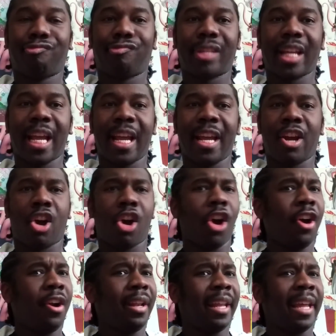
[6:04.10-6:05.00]
they
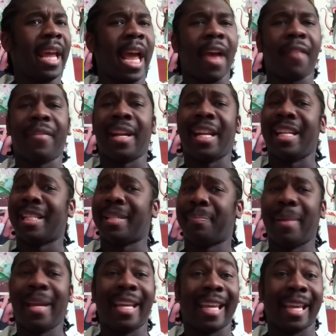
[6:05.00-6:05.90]
hardly have any
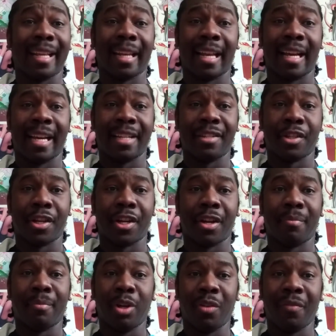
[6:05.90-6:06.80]
speaking lines in
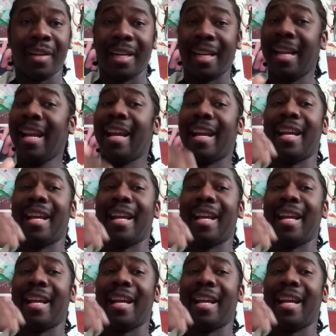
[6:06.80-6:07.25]
their movie.